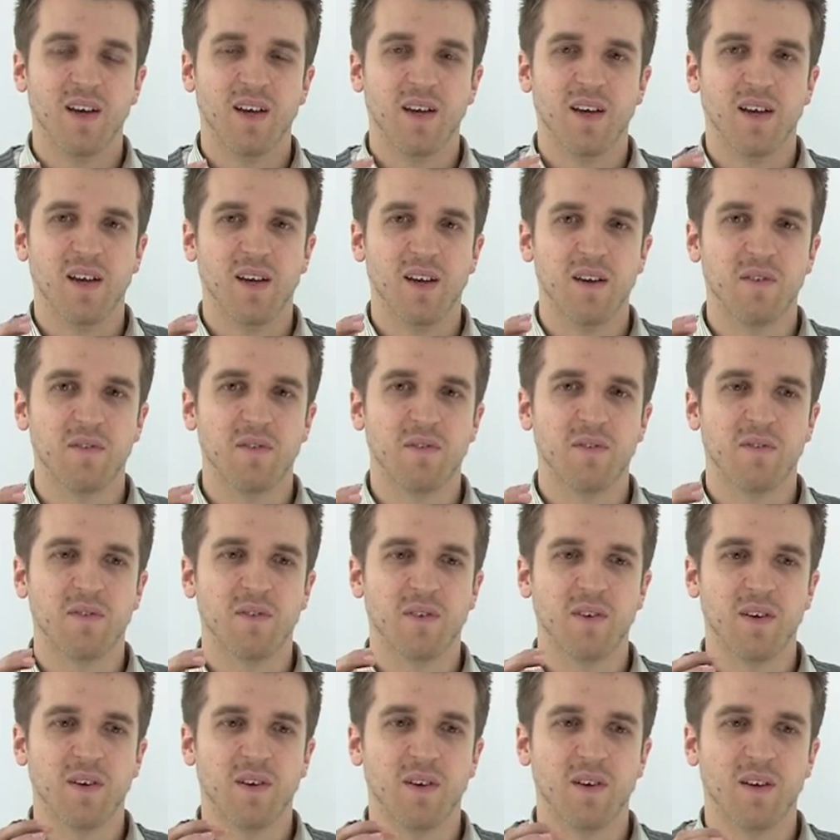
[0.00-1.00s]
if
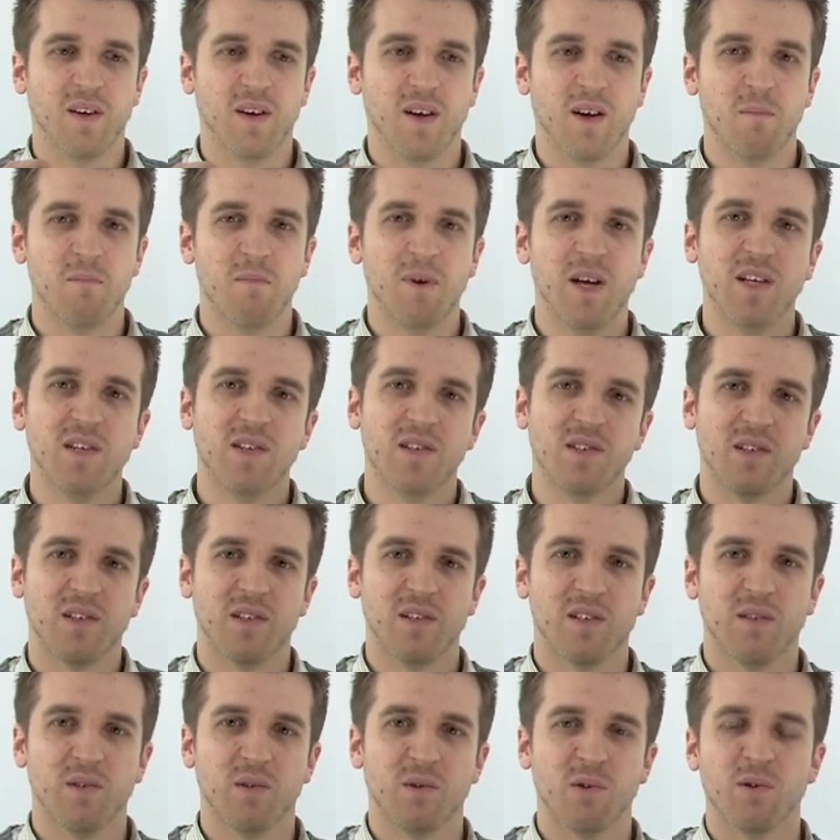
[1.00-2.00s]
a
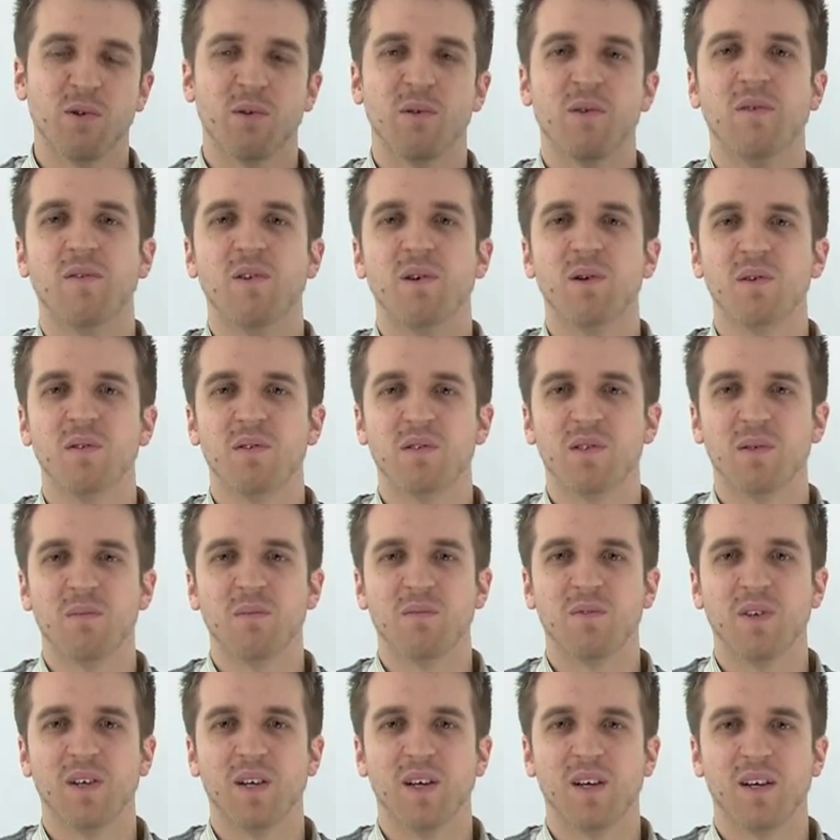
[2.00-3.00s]
mention or a review of
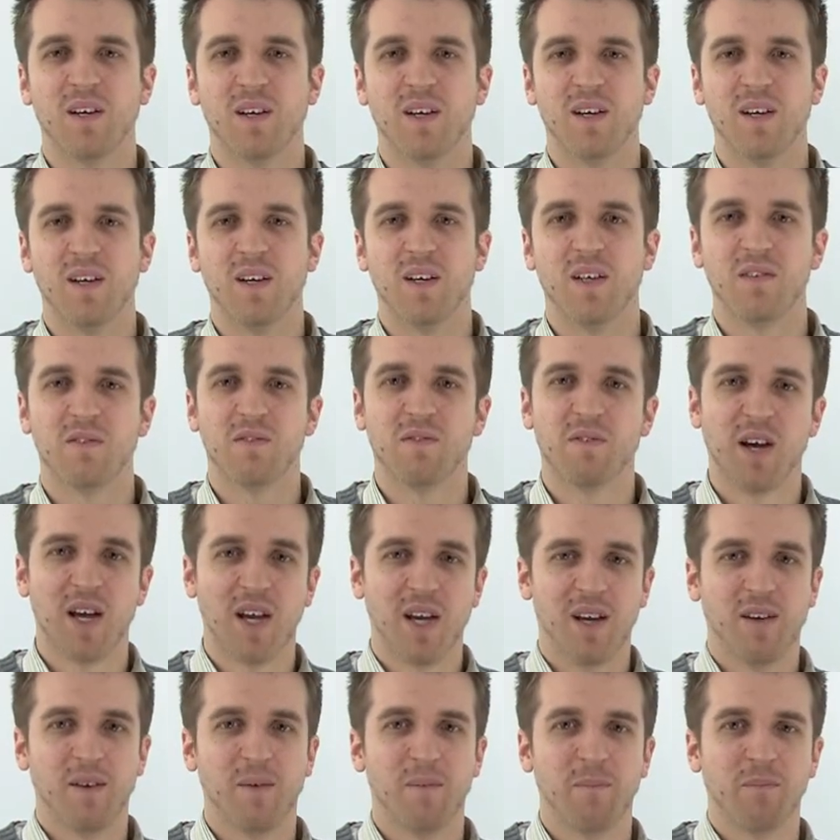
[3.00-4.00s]
something is
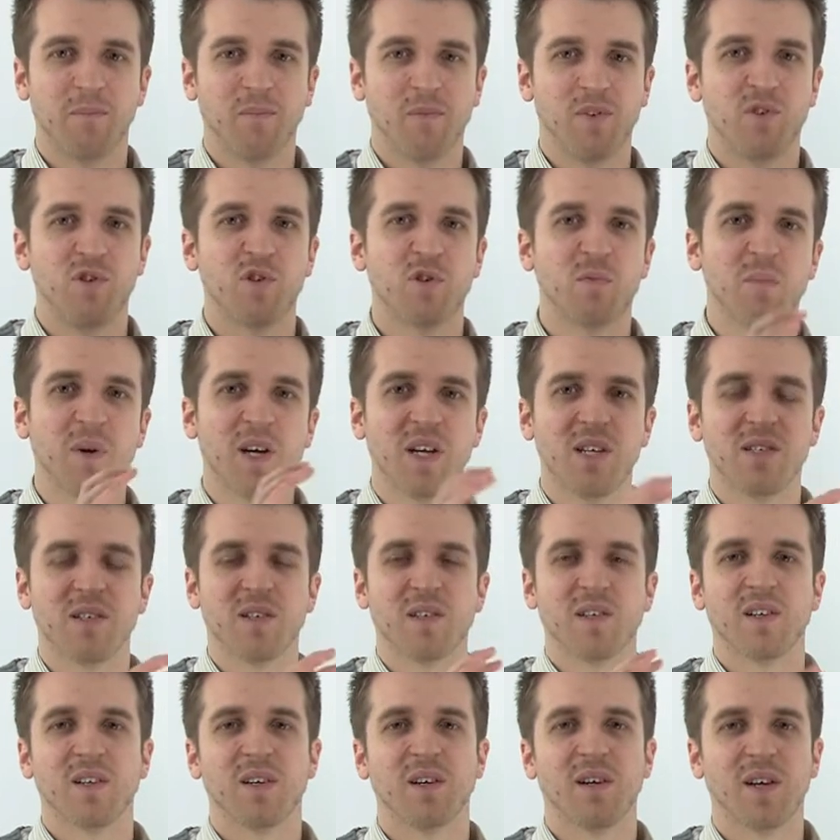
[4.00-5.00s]
fake, just based
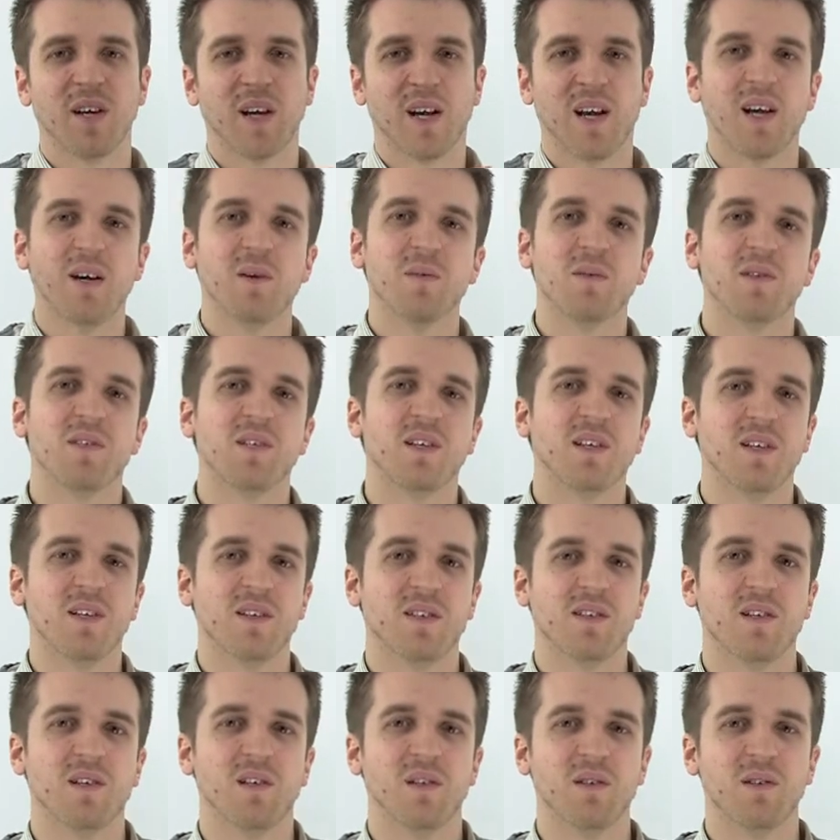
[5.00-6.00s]
on the kind of language
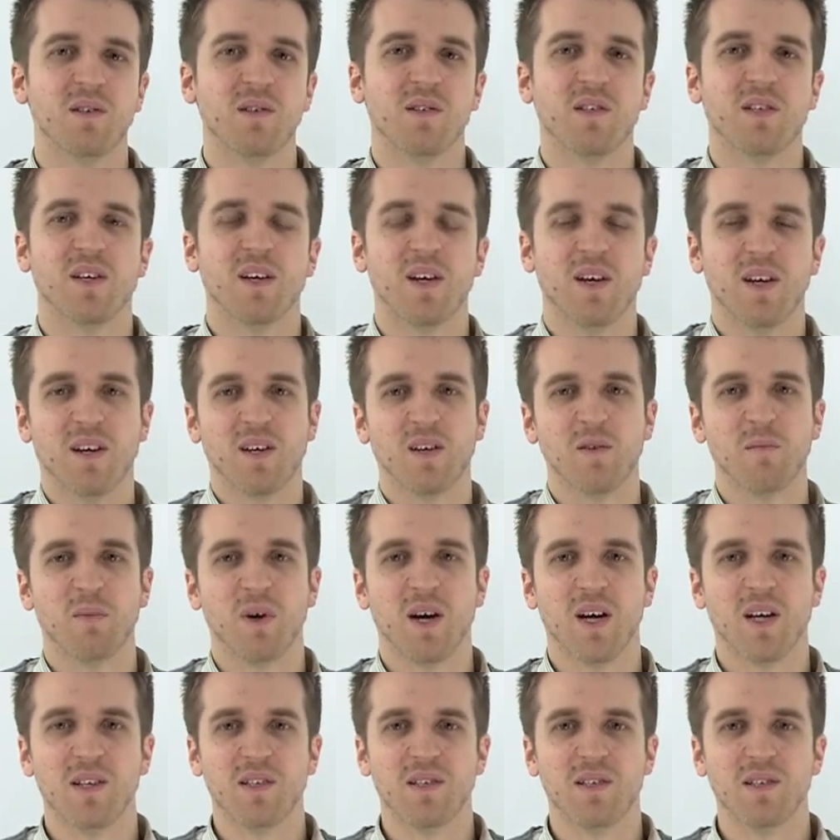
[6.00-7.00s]
that's used
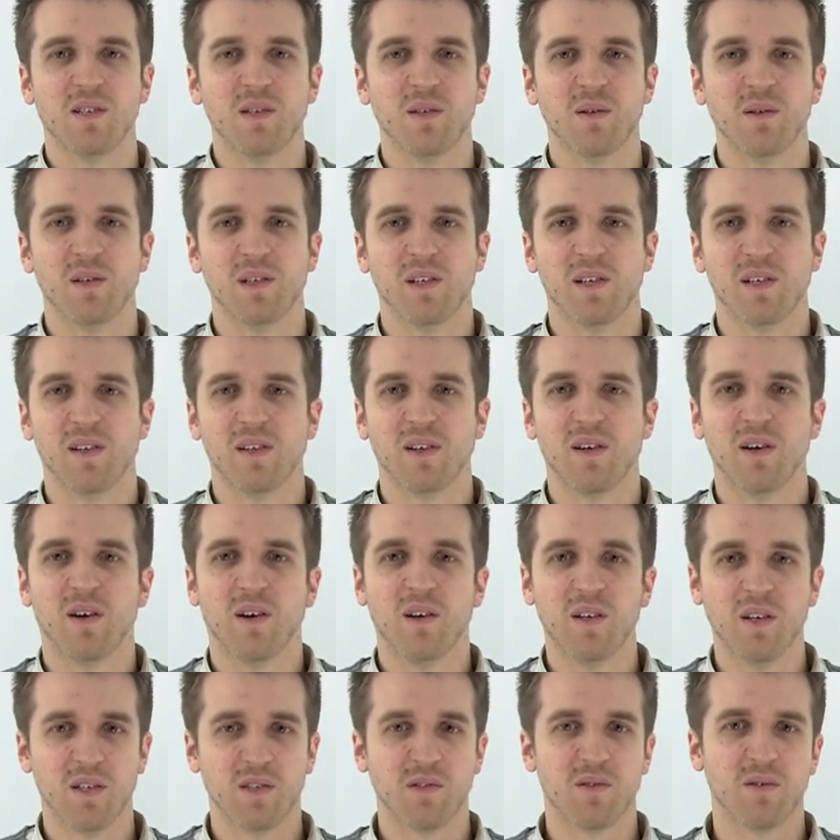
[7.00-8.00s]
compared to an
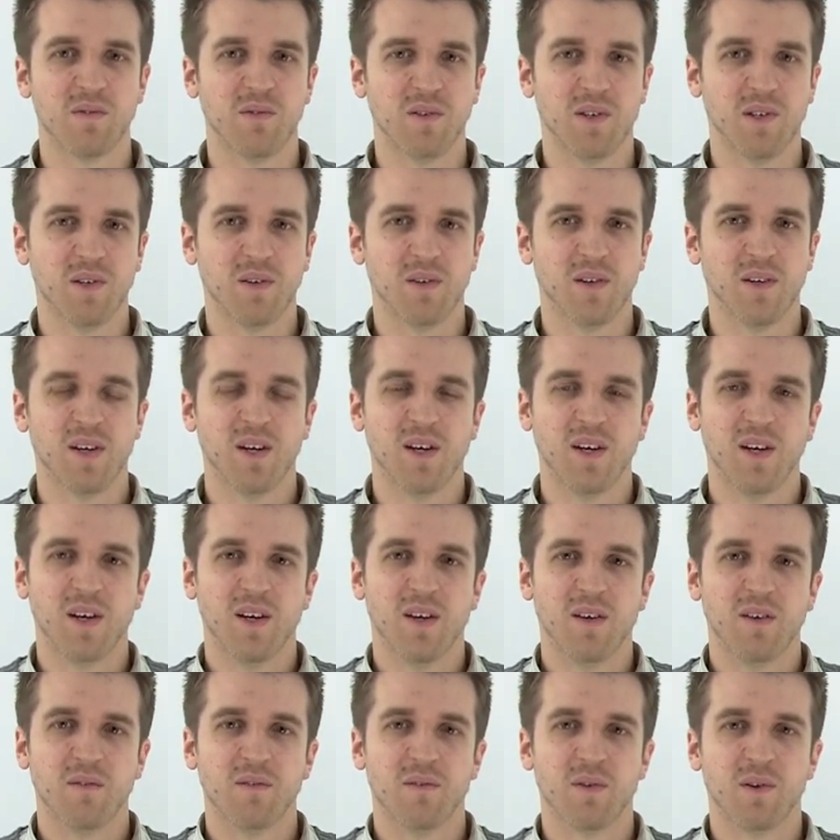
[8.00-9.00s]
honest review
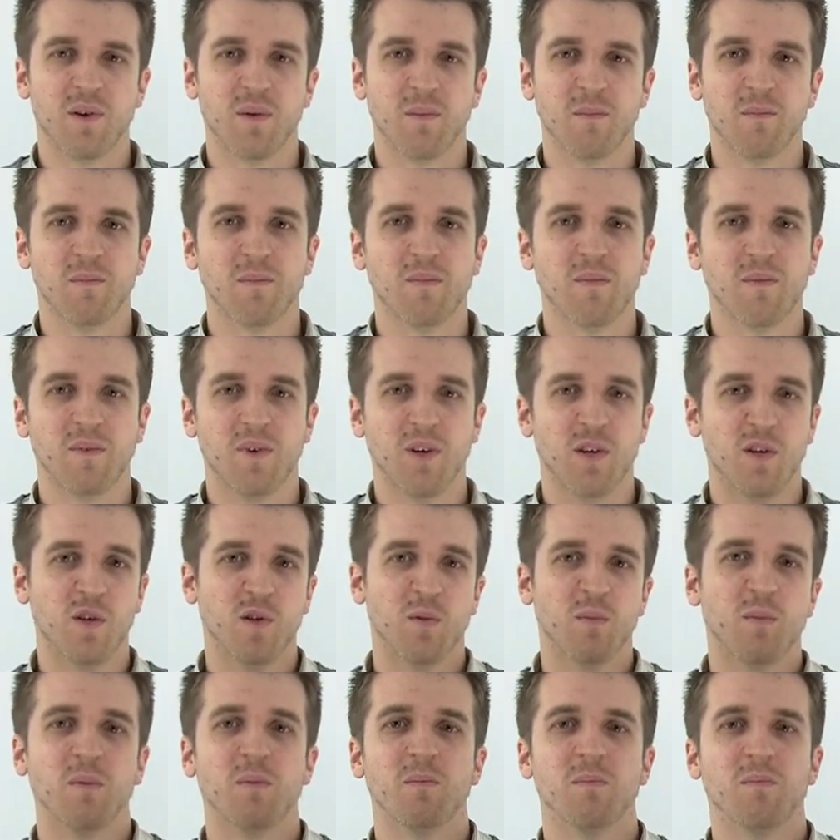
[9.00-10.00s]
from a
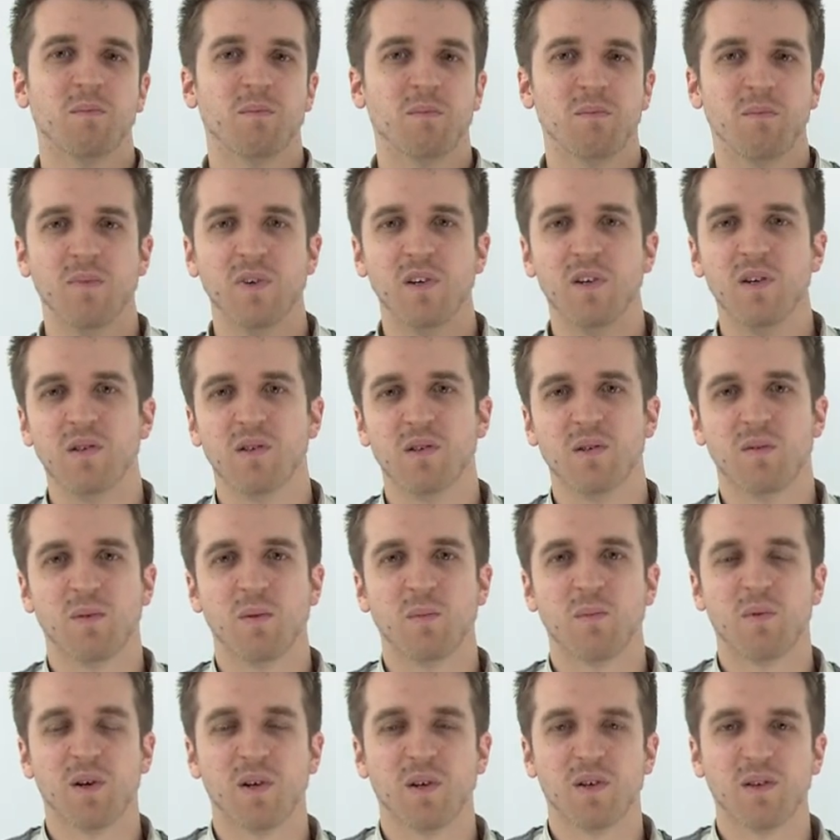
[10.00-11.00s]
normal user of the
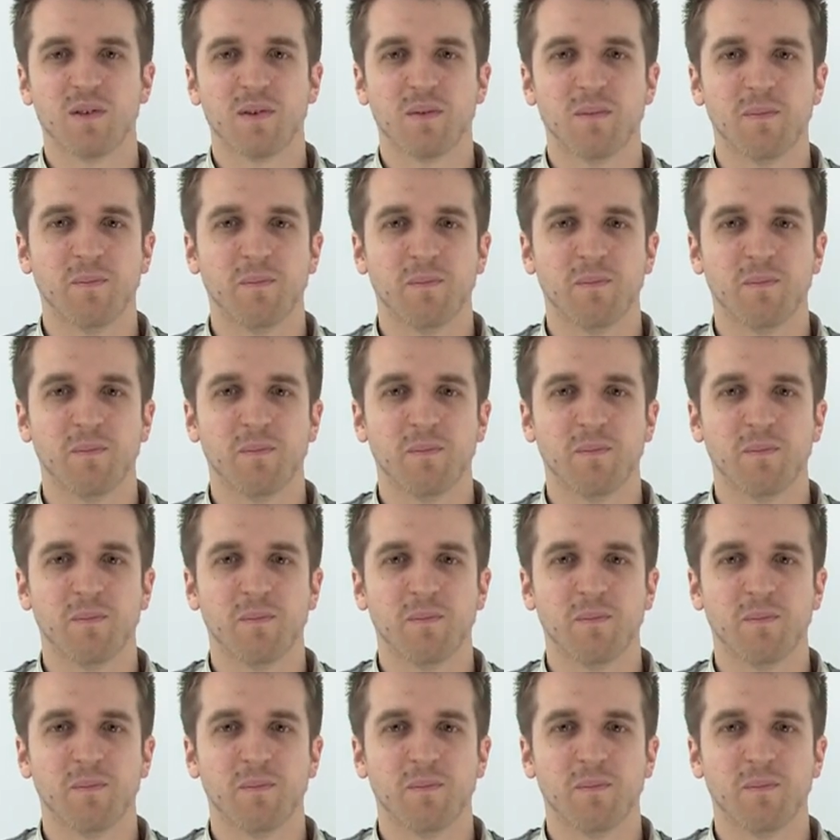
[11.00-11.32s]
product.